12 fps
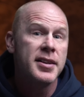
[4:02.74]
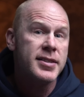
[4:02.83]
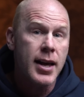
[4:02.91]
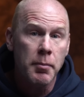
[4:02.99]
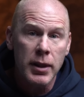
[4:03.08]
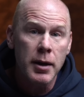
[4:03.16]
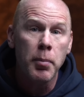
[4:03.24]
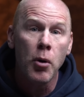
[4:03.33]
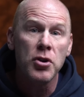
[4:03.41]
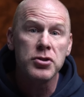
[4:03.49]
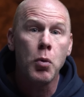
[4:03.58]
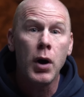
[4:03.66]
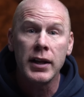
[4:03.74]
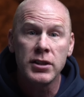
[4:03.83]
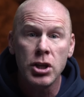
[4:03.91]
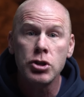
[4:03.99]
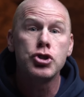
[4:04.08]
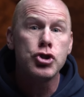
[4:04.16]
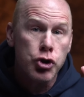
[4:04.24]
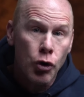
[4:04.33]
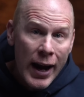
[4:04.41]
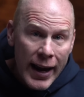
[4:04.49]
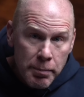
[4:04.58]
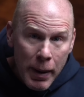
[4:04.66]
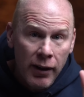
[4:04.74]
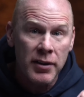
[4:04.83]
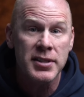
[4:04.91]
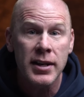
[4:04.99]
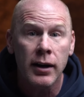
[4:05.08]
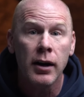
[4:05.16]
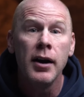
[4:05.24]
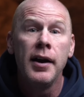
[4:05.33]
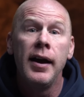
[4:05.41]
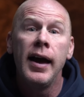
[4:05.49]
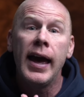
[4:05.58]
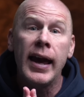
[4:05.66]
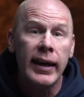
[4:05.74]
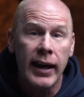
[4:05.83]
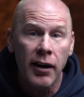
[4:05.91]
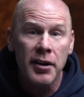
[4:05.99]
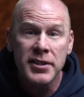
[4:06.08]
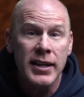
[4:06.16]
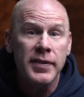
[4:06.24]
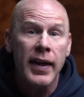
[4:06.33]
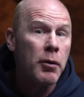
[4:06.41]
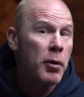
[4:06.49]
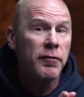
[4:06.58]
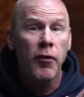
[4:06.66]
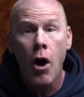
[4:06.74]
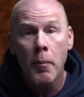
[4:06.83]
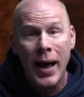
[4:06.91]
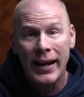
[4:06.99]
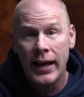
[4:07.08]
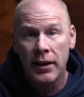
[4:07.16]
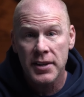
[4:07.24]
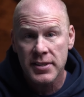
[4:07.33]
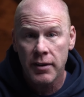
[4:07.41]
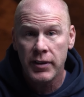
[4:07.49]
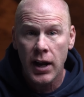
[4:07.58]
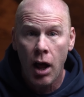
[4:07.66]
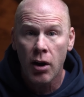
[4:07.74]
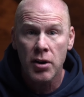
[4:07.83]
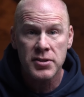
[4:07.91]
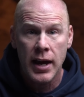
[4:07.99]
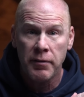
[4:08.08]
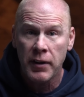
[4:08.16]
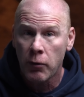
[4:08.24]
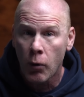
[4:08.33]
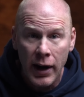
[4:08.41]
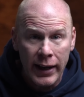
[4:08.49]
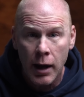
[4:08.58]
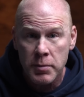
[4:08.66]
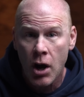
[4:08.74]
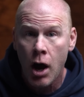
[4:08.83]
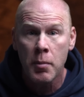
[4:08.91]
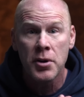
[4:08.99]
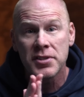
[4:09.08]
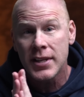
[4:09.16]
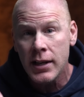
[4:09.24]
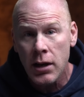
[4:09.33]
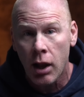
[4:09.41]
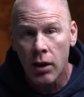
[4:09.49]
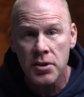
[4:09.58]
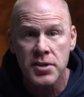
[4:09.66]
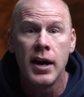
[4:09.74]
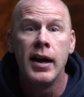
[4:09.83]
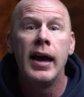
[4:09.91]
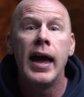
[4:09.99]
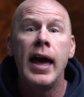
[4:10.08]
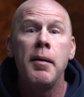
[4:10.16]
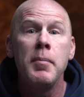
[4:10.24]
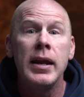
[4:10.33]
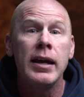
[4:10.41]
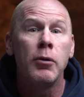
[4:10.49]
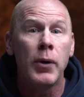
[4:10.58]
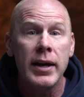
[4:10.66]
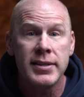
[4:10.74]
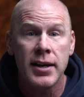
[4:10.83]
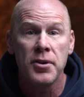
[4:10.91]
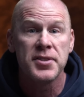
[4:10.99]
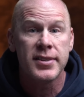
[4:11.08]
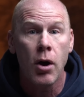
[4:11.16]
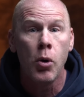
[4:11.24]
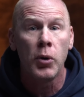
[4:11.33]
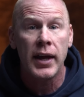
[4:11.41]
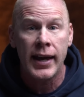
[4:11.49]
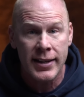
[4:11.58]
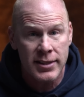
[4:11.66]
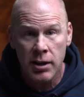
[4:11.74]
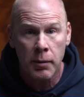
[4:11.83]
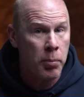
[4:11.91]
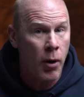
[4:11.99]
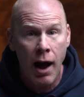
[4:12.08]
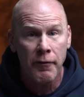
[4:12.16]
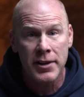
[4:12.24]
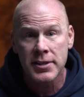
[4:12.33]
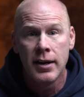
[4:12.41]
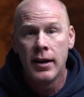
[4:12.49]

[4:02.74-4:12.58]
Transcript: some of the bulls wanted to trade Palantir and guaranteed that it would fall back down to seven dollars after running up to almost ten dollars, and many retail sold and took profits